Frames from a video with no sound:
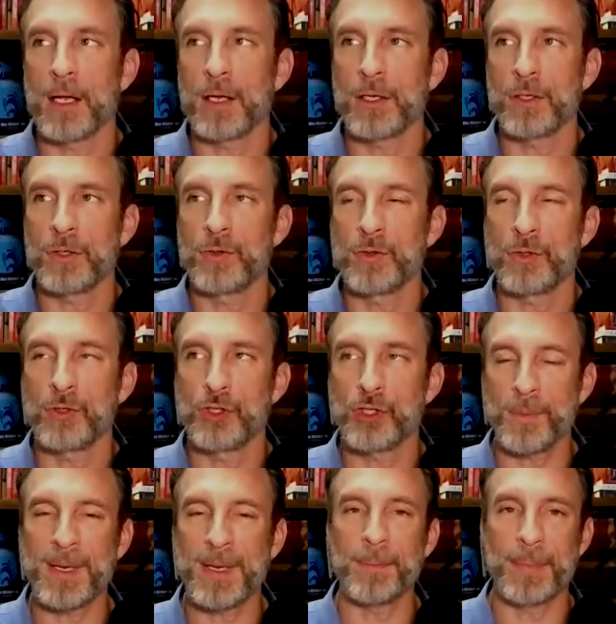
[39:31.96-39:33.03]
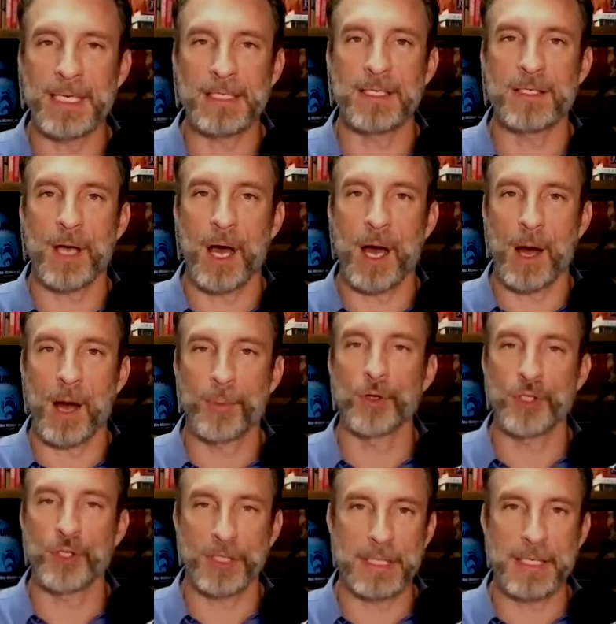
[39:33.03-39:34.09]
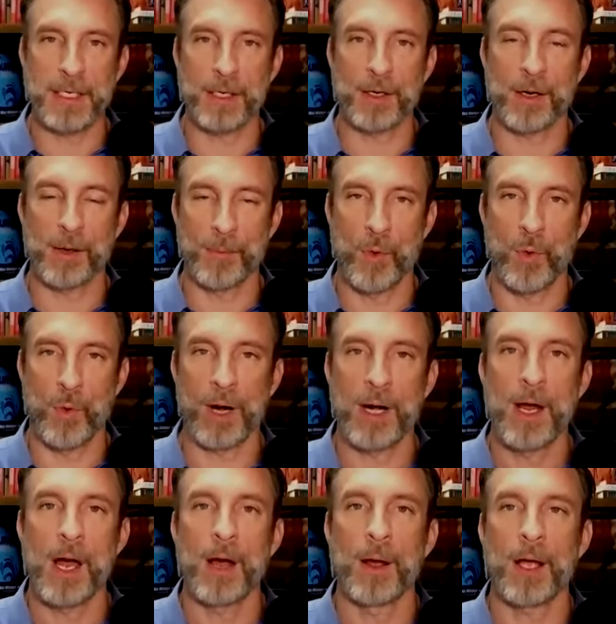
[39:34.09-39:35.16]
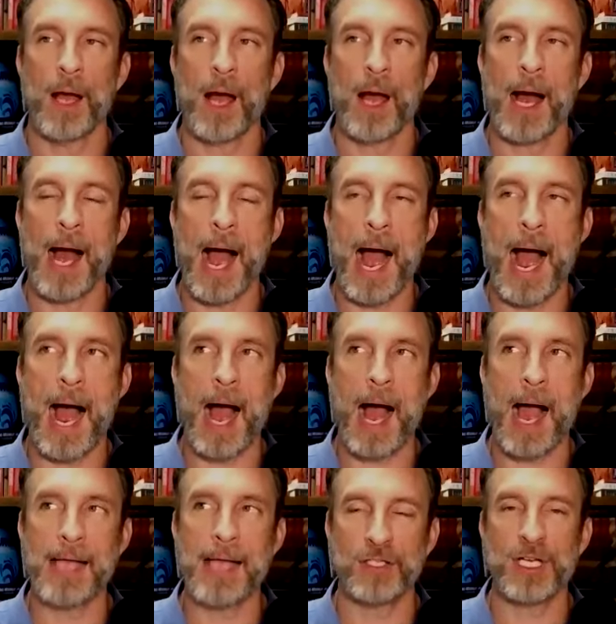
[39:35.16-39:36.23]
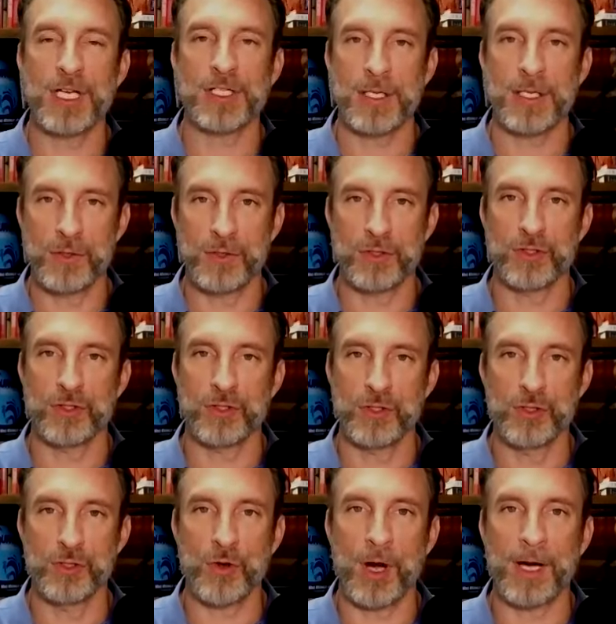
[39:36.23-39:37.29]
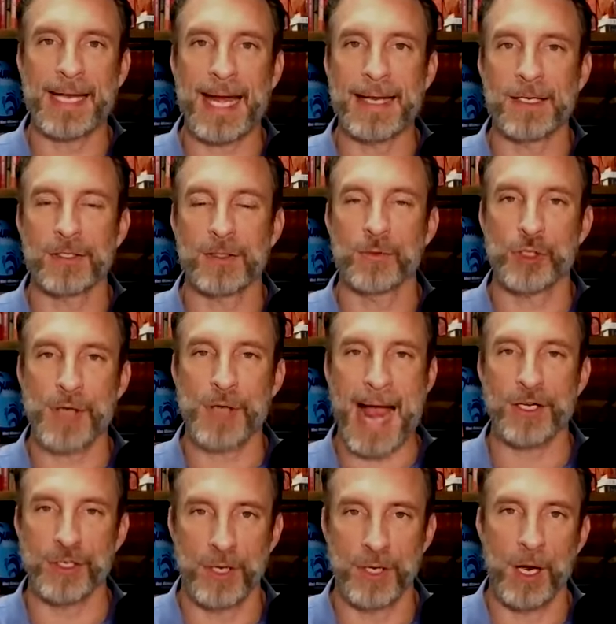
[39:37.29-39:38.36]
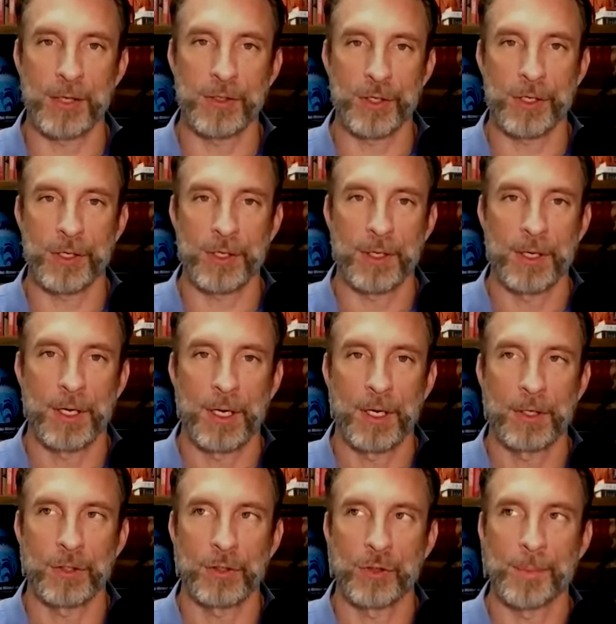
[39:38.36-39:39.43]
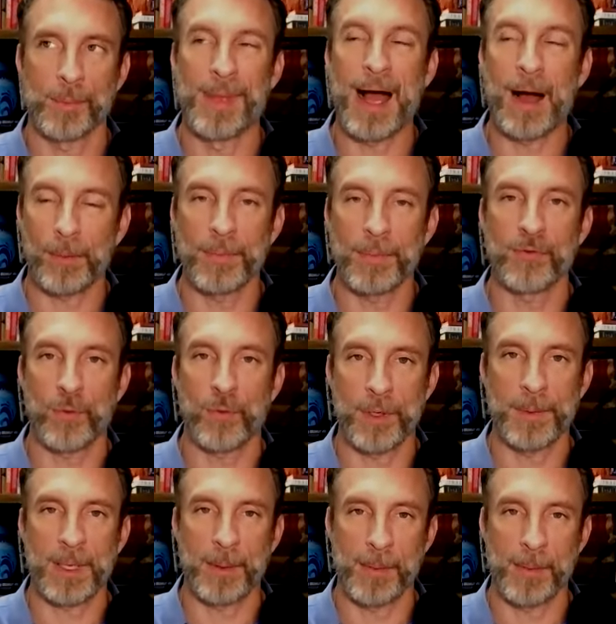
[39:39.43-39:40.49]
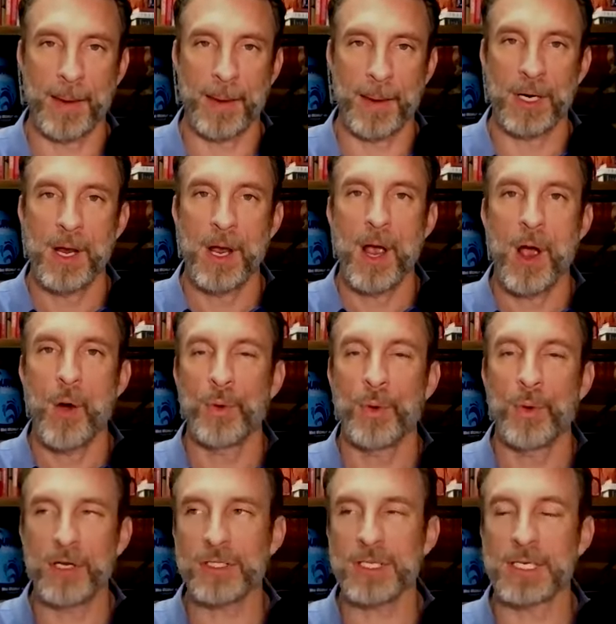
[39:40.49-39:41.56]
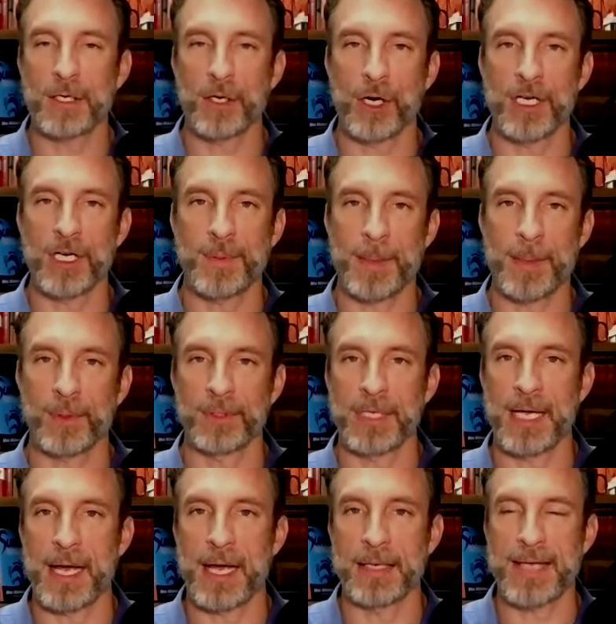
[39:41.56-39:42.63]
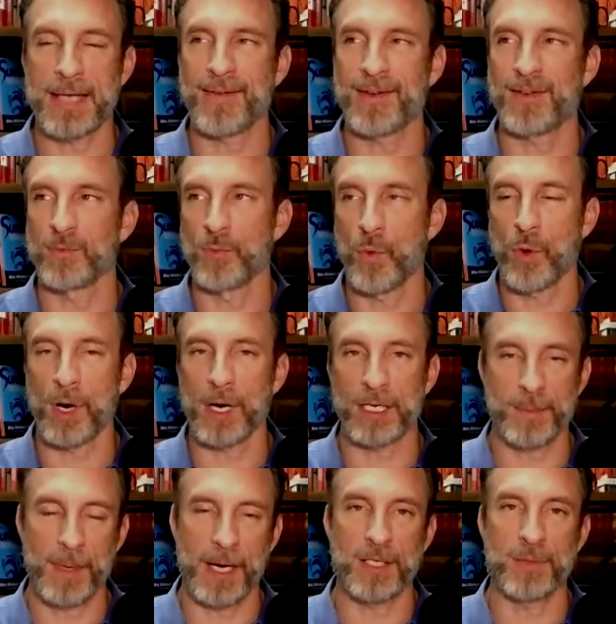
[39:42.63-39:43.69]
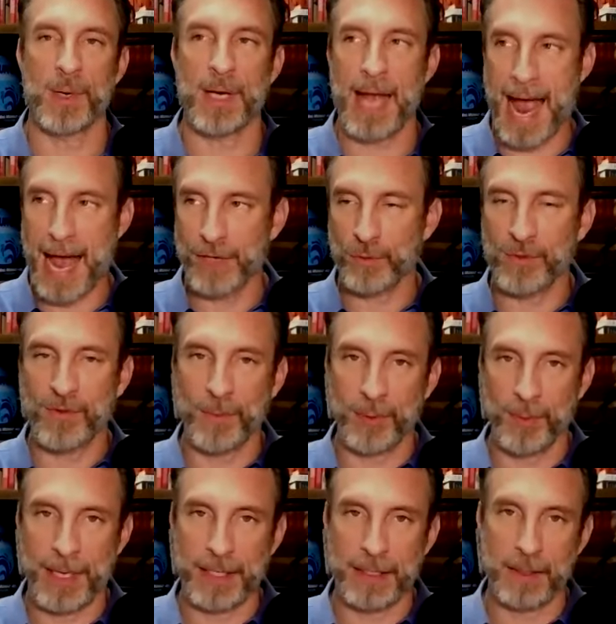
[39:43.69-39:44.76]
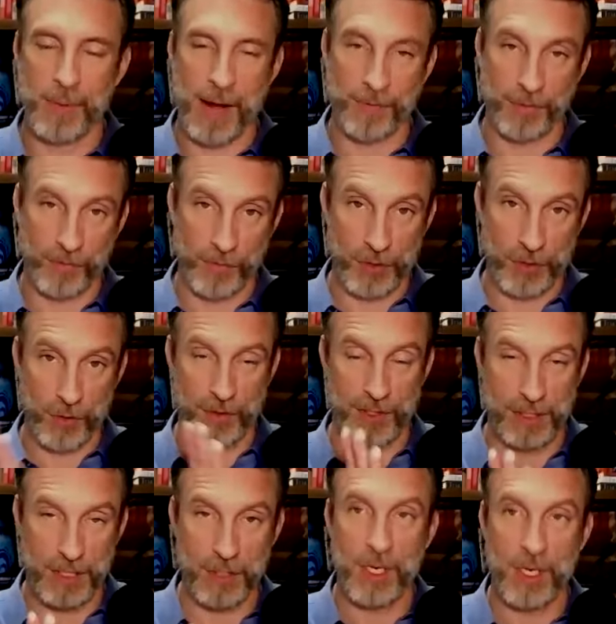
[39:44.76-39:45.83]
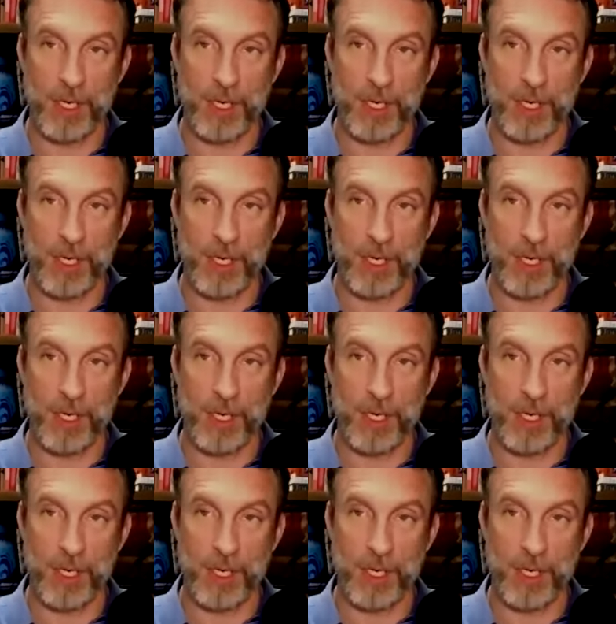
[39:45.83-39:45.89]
You should be in business approaching a year or more. I suggest that you start getting some traction under your belt before you become a member. We used to encourage people to have even more experience, but as we've implemented Profit First over these years,